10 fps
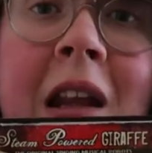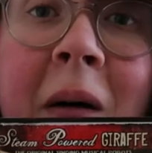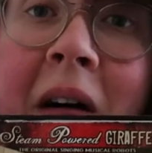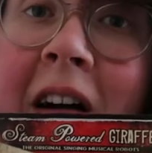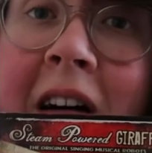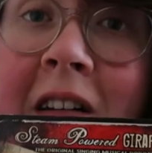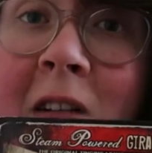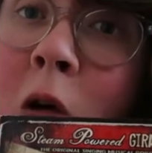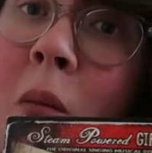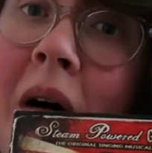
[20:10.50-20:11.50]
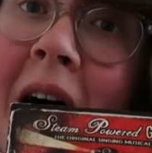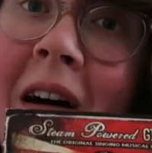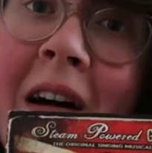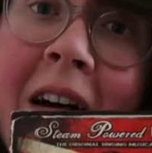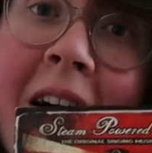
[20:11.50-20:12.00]
now I can't not
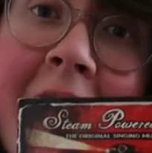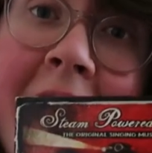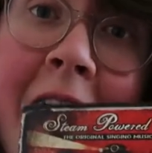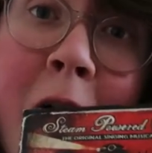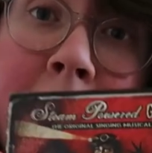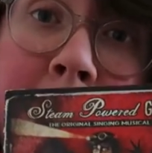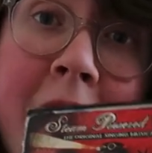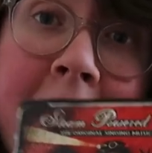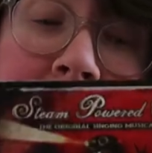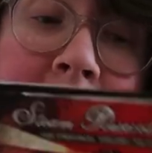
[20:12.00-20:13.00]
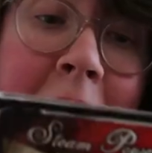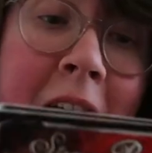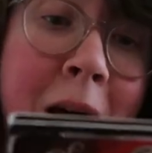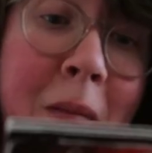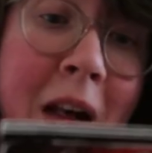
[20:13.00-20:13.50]
buy an album when, they, when
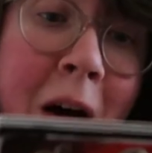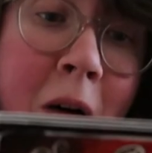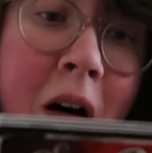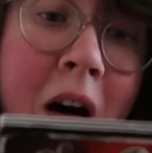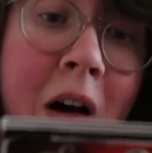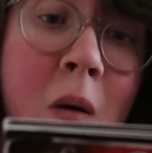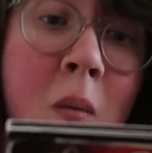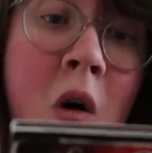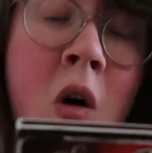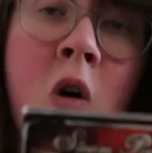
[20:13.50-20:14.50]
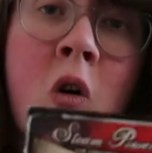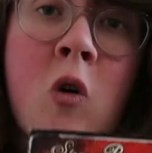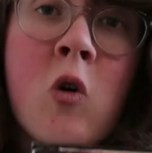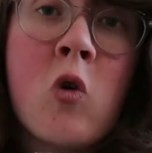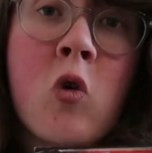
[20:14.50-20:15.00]
it comes out. I am
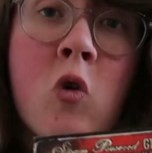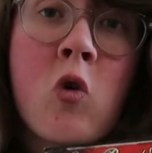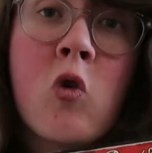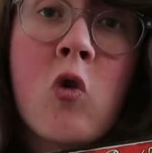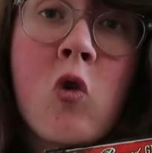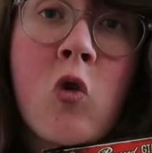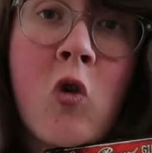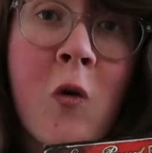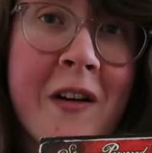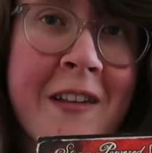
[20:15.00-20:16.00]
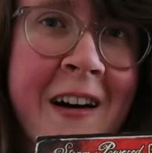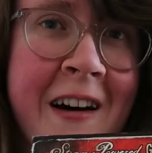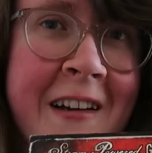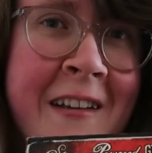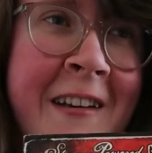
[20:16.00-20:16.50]
so
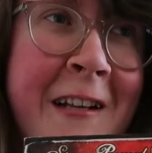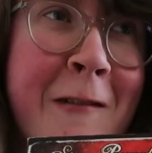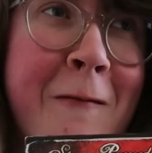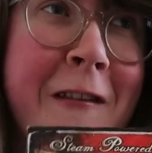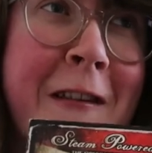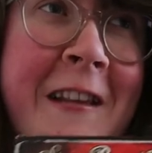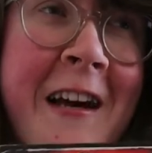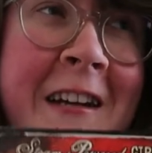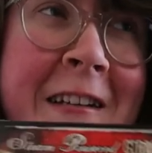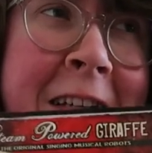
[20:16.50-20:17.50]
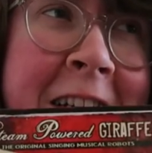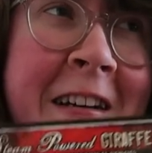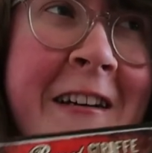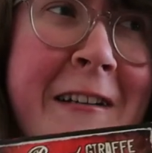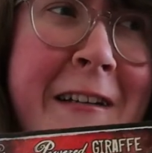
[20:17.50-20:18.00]
excited This is
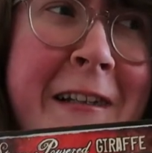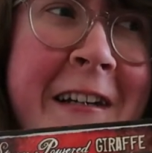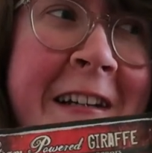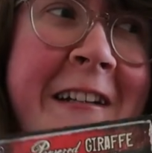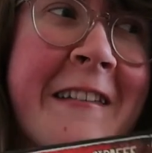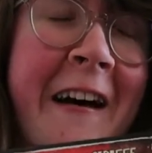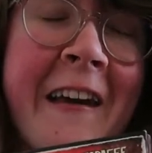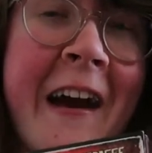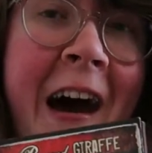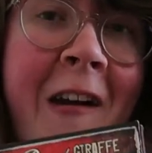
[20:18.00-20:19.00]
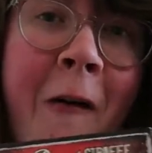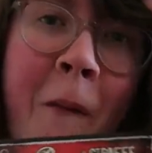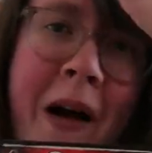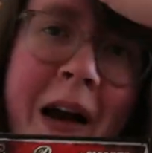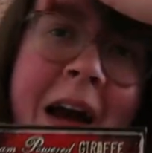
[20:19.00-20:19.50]
1896. I
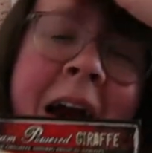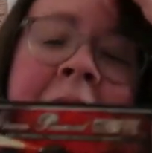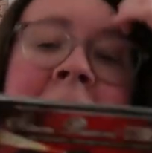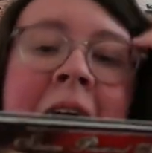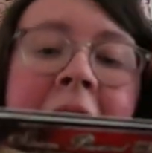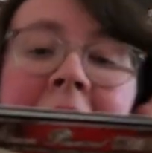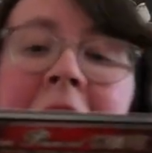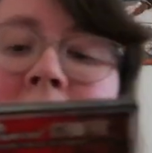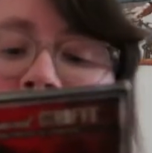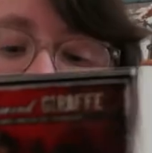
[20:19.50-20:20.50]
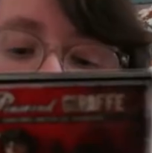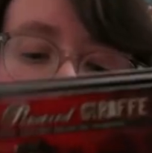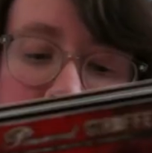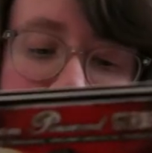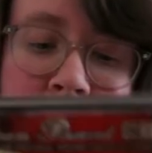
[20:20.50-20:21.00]
cannot wait. Um,
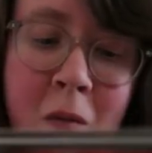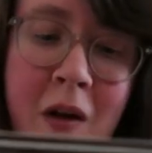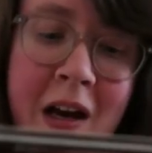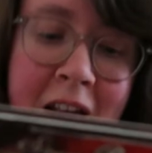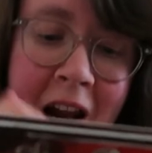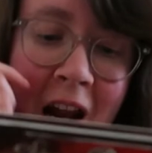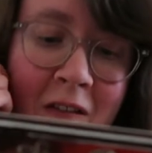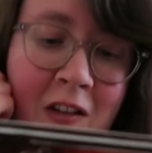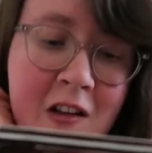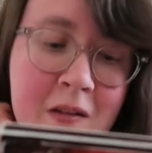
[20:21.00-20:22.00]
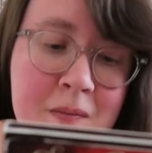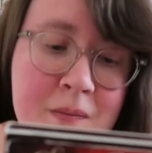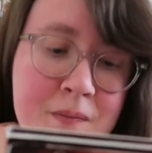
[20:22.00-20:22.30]
this one has 11...